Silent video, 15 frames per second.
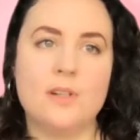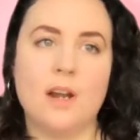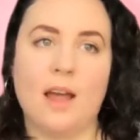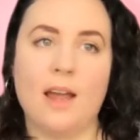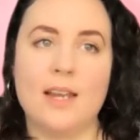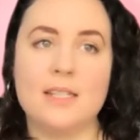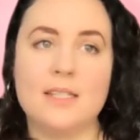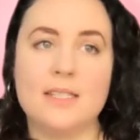
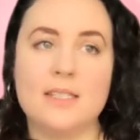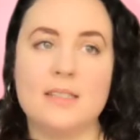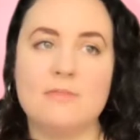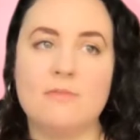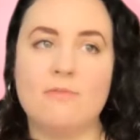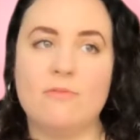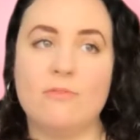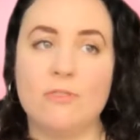like
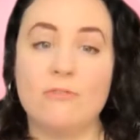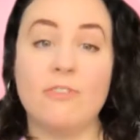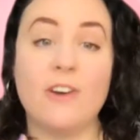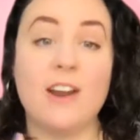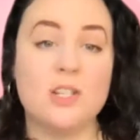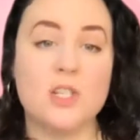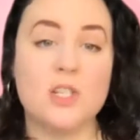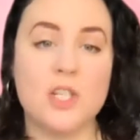
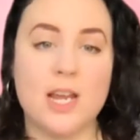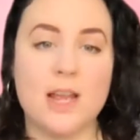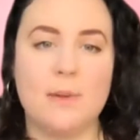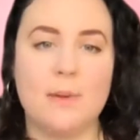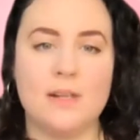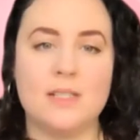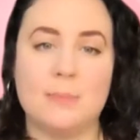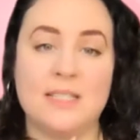friendship,
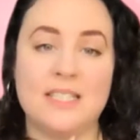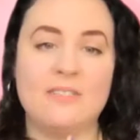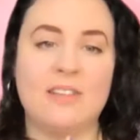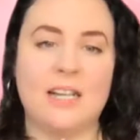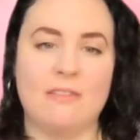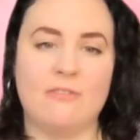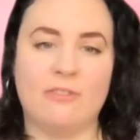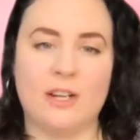and
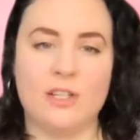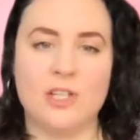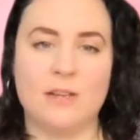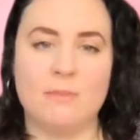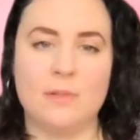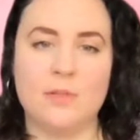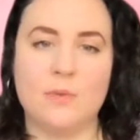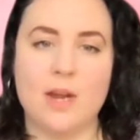specifically
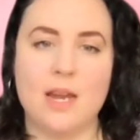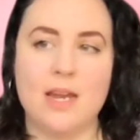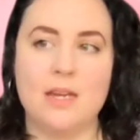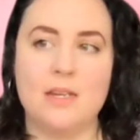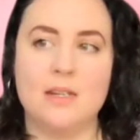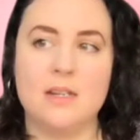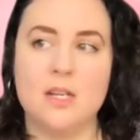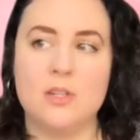friendship
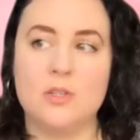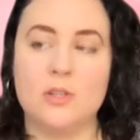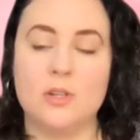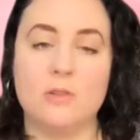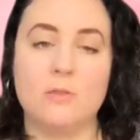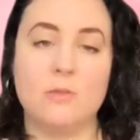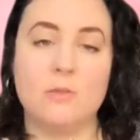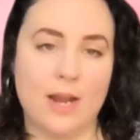between
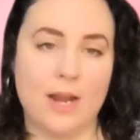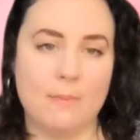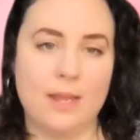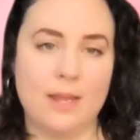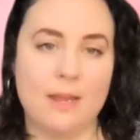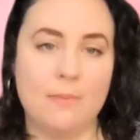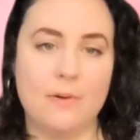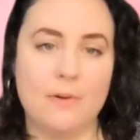two queer
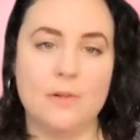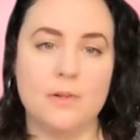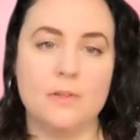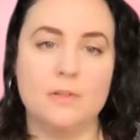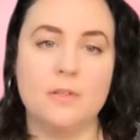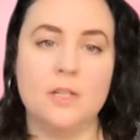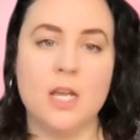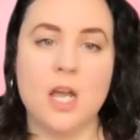
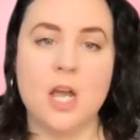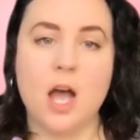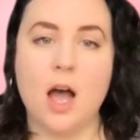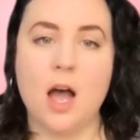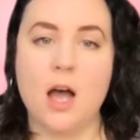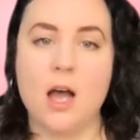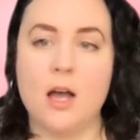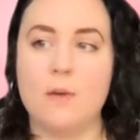people
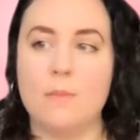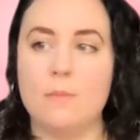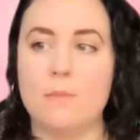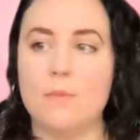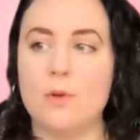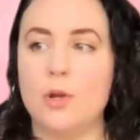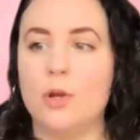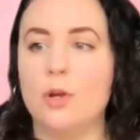
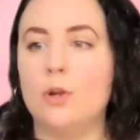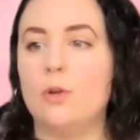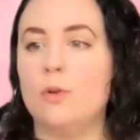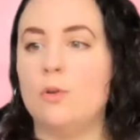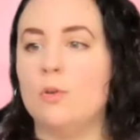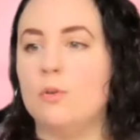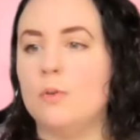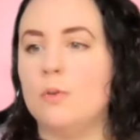
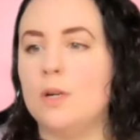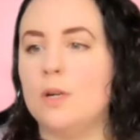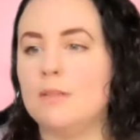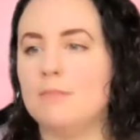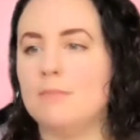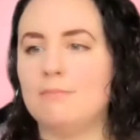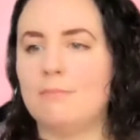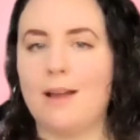who
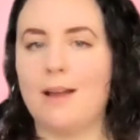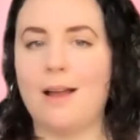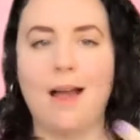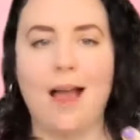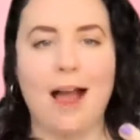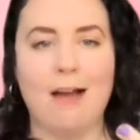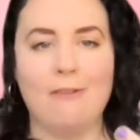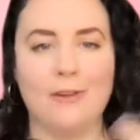
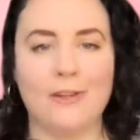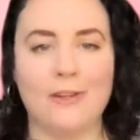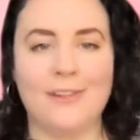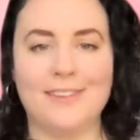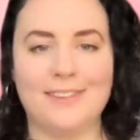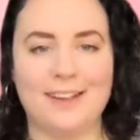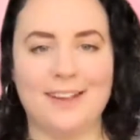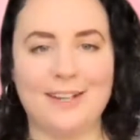have a
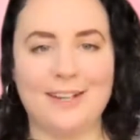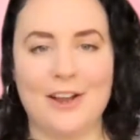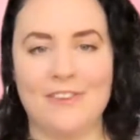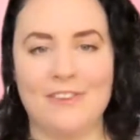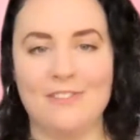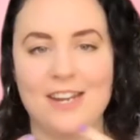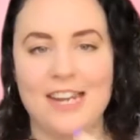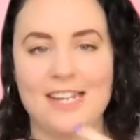
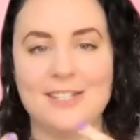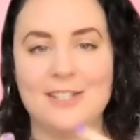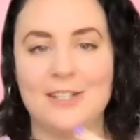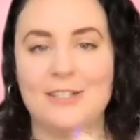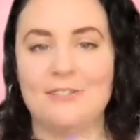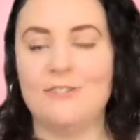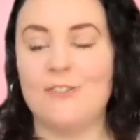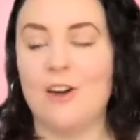kind of need
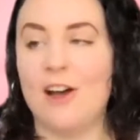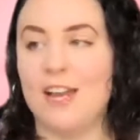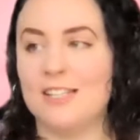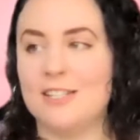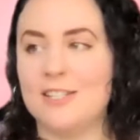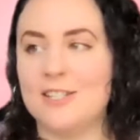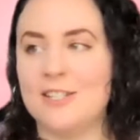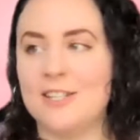to
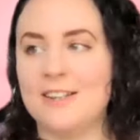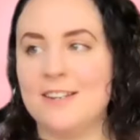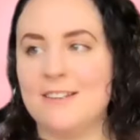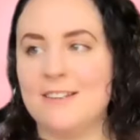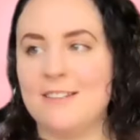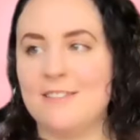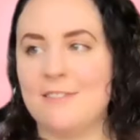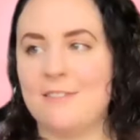find
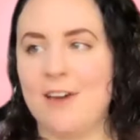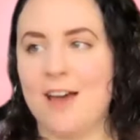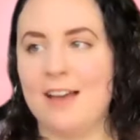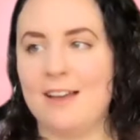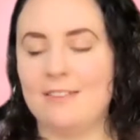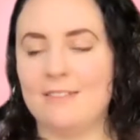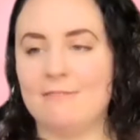that